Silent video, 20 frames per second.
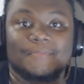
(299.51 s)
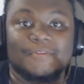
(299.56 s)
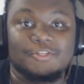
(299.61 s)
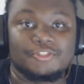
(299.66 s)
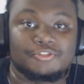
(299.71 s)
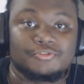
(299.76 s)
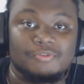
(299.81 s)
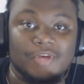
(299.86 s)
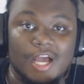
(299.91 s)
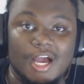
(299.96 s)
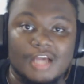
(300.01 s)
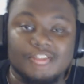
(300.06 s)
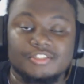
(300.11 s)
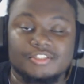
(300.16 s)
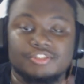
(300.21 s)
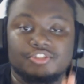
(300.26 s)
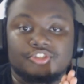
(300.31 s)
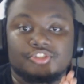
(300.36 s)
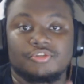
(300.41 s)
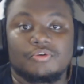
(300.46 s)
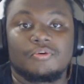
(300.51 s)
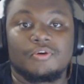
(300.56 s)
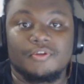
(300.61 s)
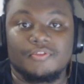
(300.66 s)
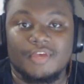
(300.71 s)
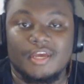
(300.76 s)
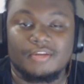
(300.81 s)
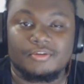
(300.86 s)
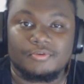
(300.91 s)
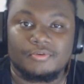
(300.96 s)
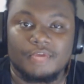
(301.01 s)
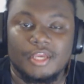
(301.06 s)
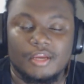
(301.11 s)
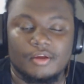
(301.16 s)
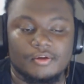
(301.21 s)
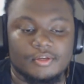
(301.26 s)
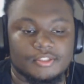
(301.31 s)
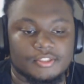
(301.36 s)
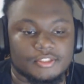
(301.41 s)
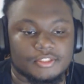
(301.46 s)
Did you guys enjoy that new
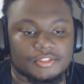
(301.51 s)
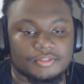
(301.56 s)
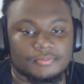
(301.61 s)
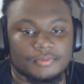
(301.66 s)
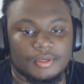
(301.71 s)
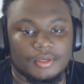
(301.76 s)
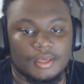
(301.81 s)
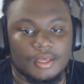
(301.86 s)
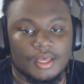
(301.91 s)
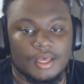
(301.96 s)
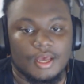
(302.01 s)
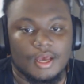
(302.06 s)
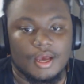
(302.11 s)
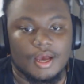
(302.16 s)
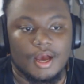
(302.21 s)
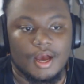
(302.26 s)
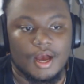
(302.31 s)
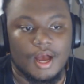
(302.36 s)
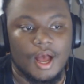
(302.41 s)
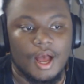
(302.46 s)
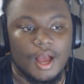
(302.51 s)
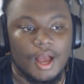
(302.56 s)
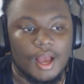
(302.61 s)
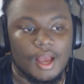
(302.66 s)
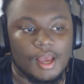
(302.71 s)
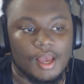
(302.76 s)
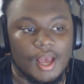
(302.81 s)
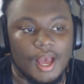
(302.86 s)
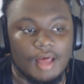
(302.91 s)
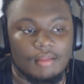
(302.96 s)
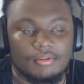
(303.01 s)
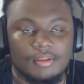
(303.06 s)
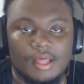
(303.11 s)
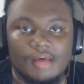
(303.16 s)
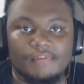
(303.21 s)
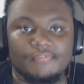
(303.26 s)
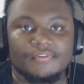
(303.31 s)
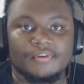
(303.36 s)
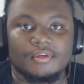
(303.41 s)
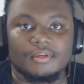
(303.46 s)
carrying system? I I
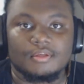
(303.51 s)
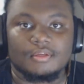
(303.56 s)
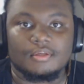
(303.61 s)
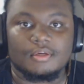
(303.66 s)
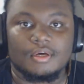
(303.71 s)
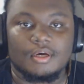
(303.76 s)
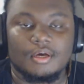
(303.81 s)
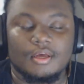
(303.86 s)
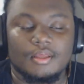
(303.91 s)
love it